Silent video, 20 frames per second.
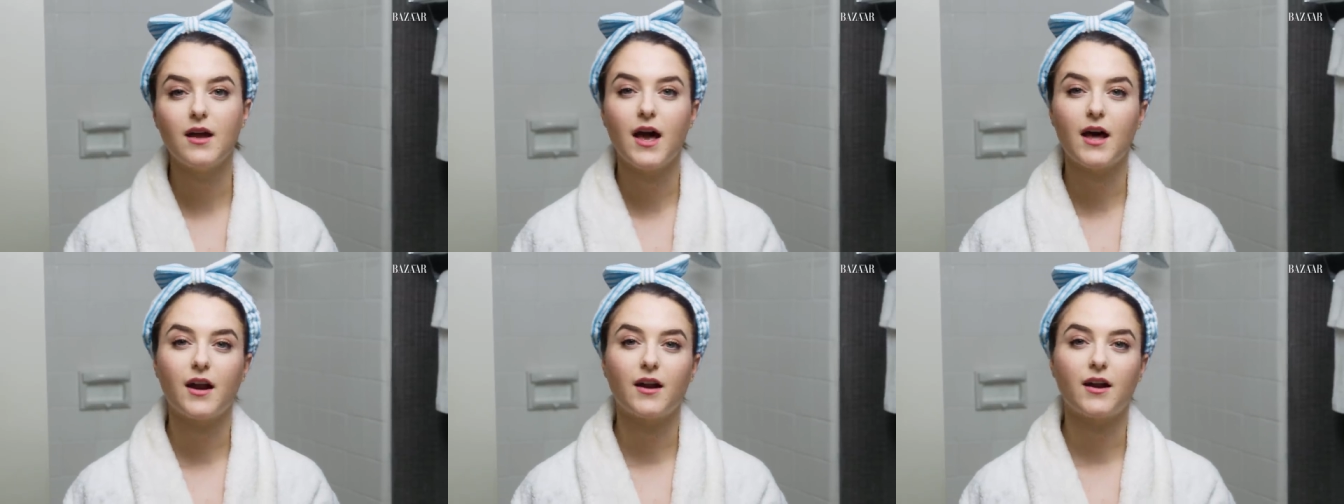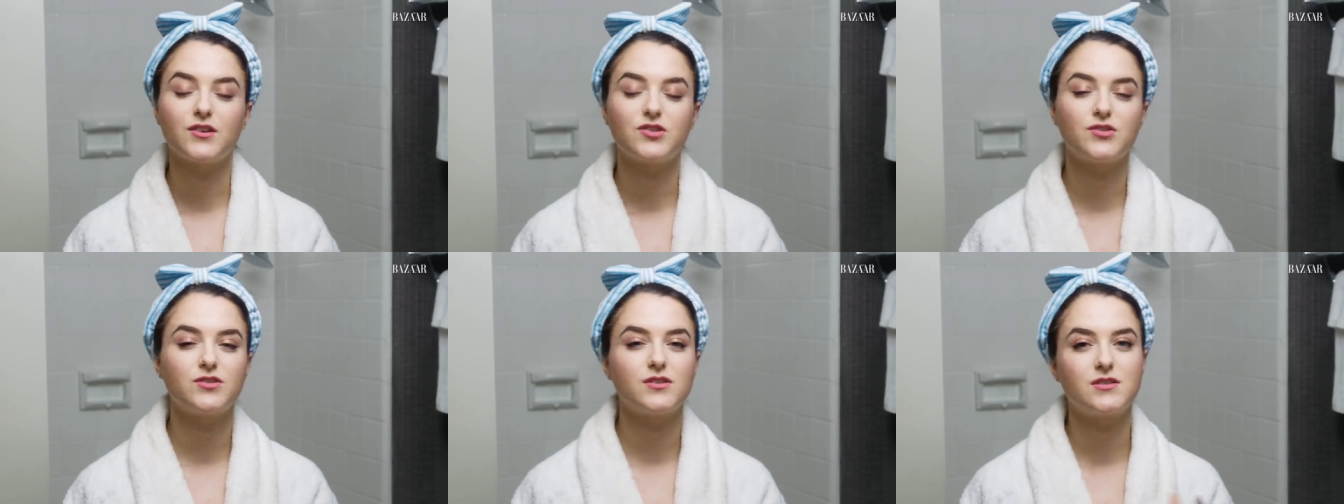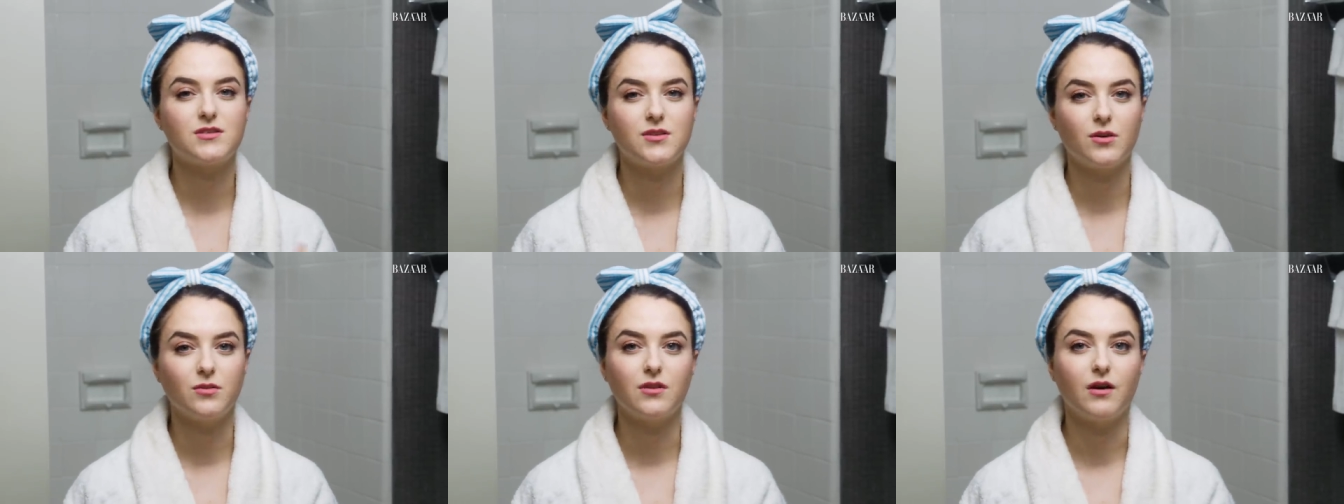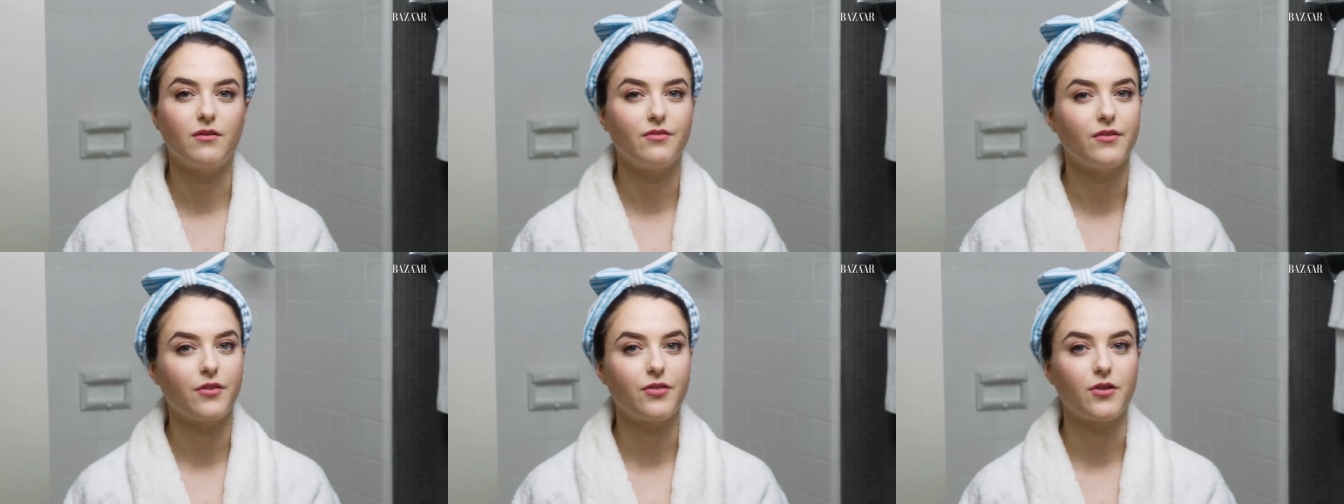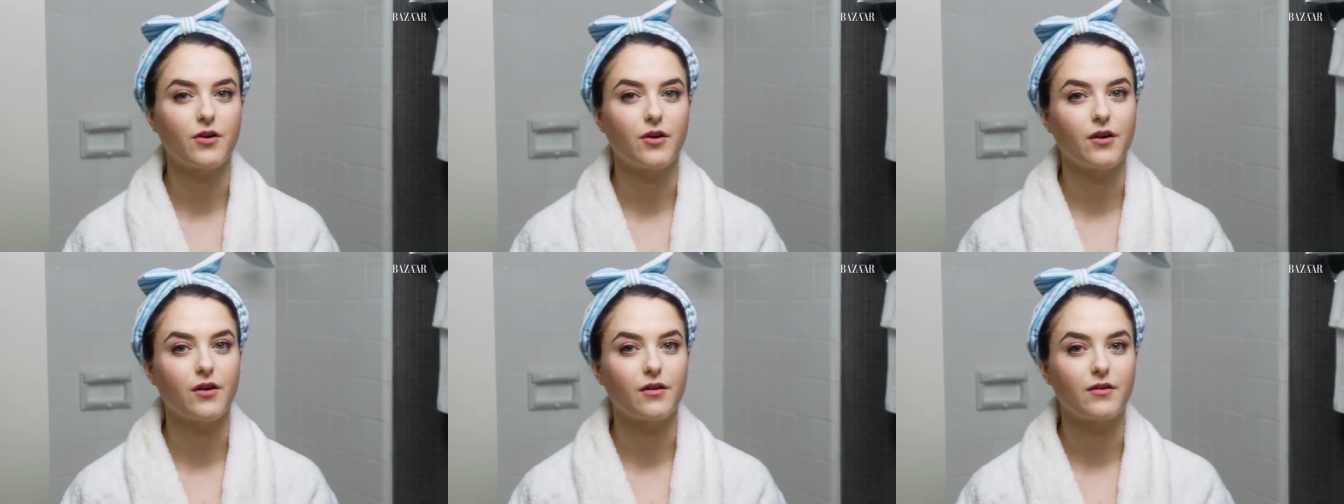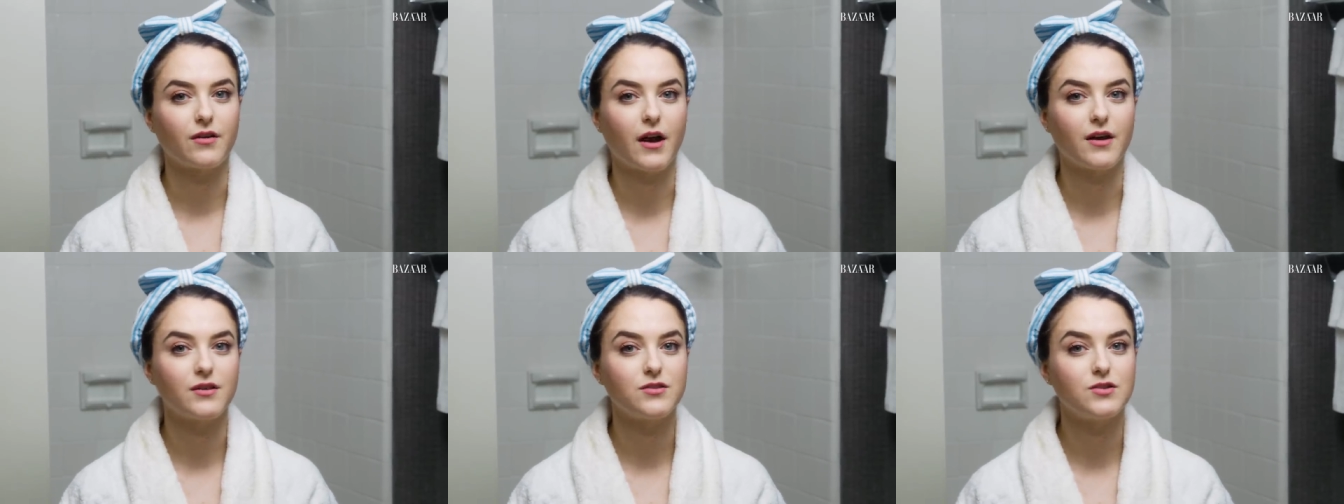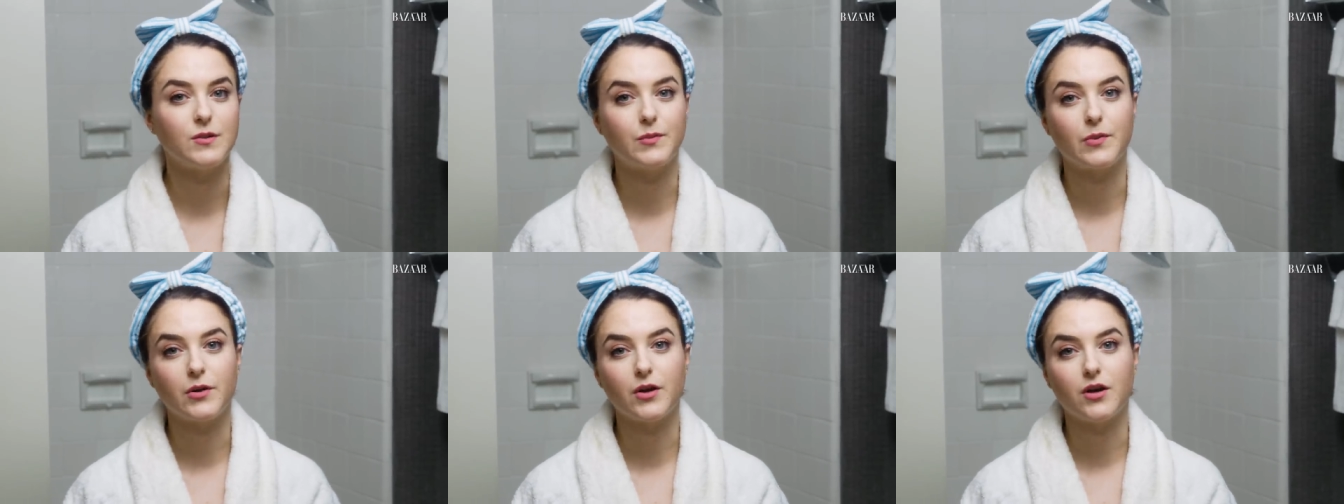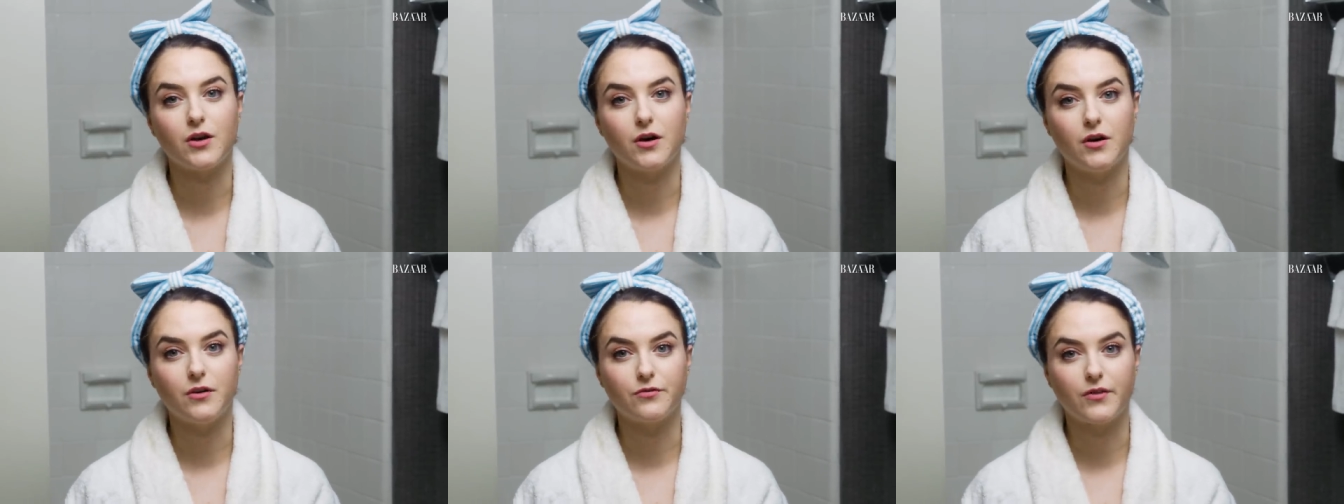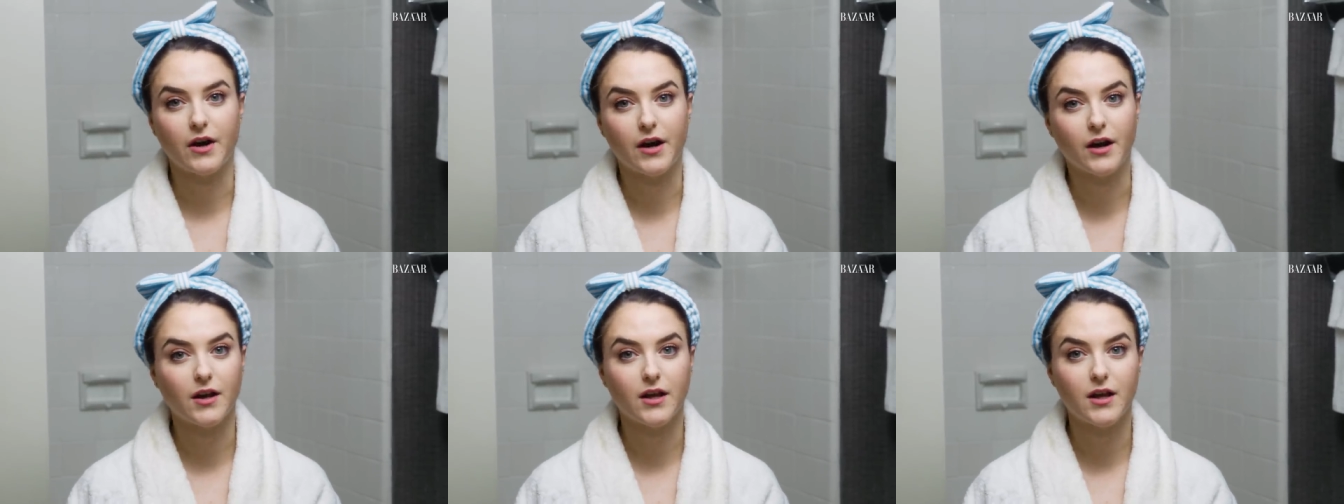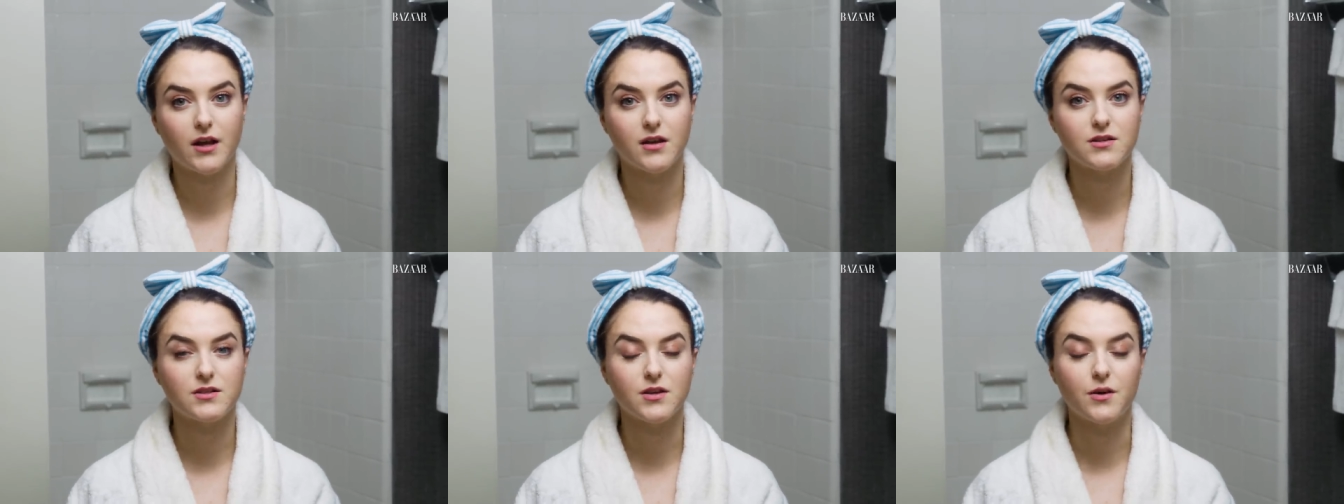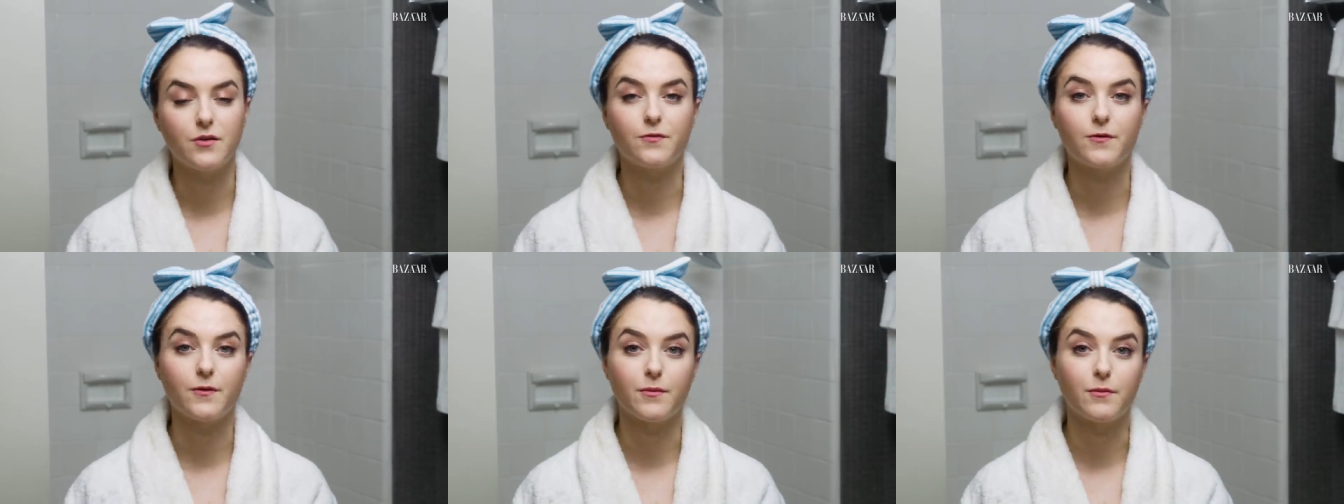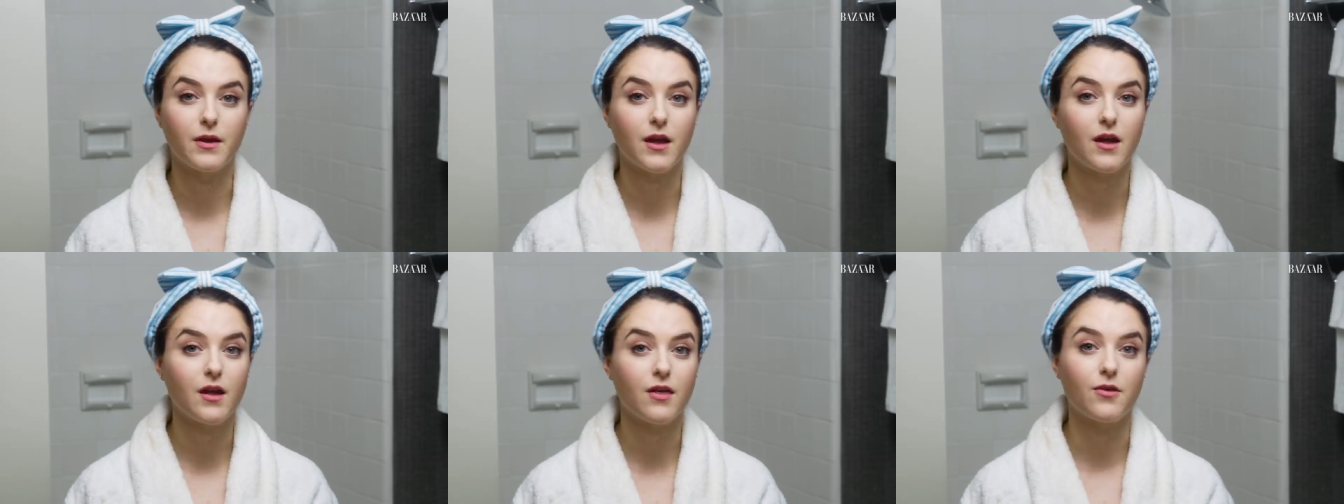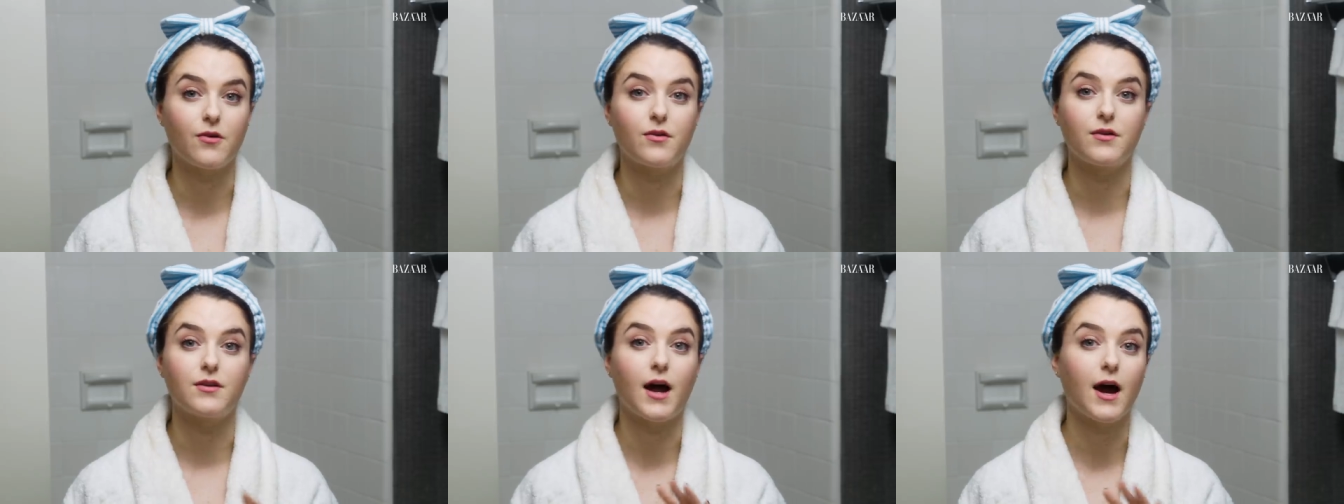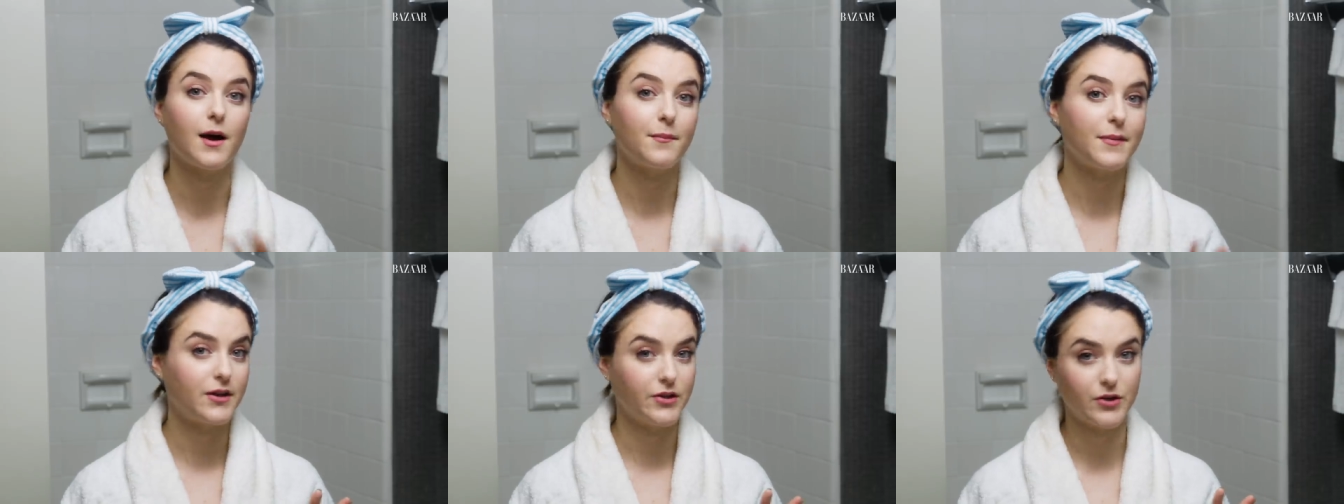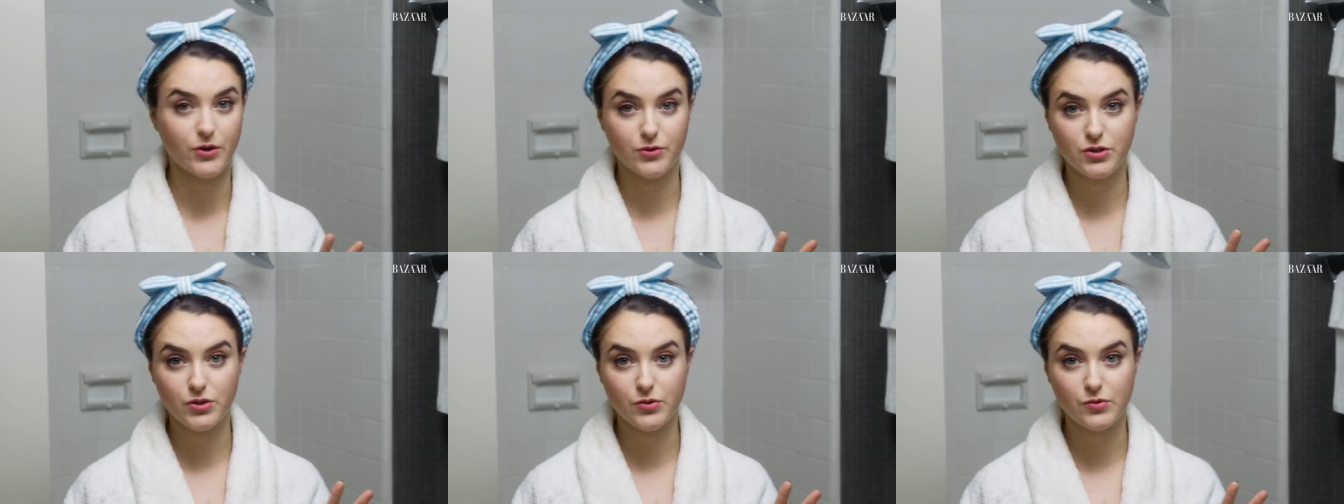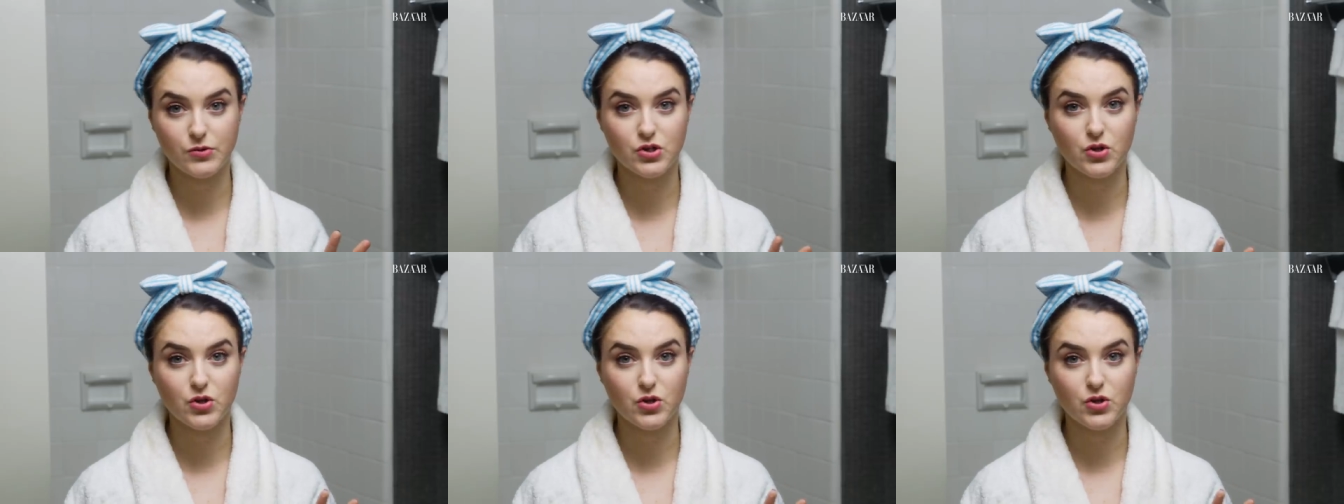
And I also just don't love that they're not super eco-friendly. So for me, they're not my go-to